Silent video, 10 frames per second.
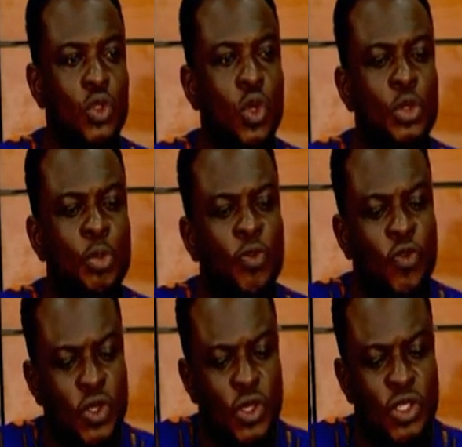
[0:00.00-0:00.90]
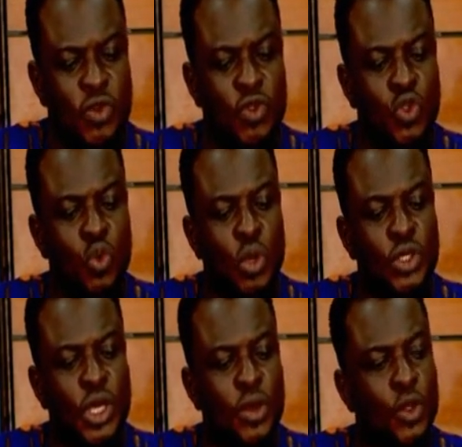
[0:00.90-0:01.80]
Don't force yourself to do
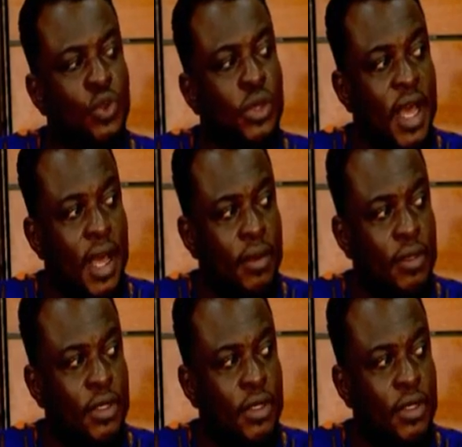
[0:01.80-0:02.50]
what you cannot do now.